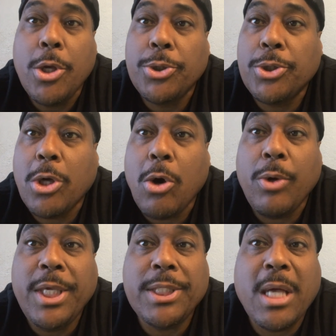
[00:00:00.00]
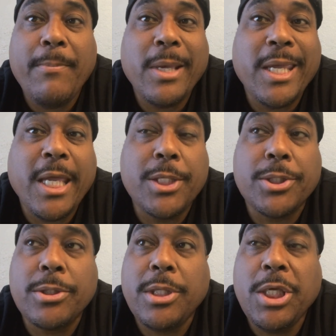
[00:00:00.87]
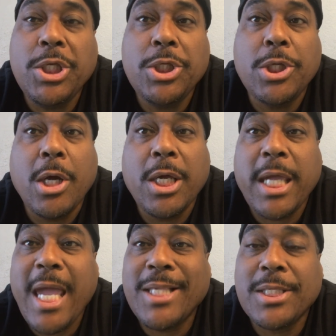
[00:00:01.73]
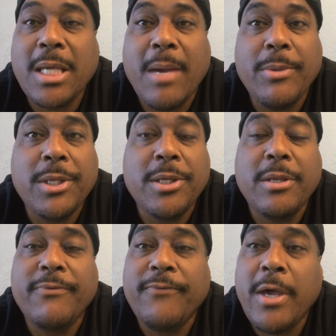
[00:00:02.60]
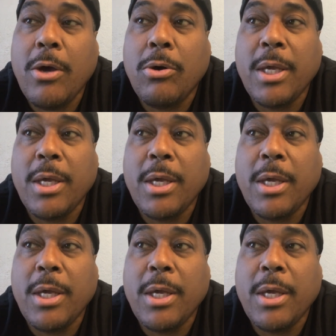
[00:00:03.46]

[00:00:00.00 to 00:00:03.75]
So he's up against these young cats coming in the NFL,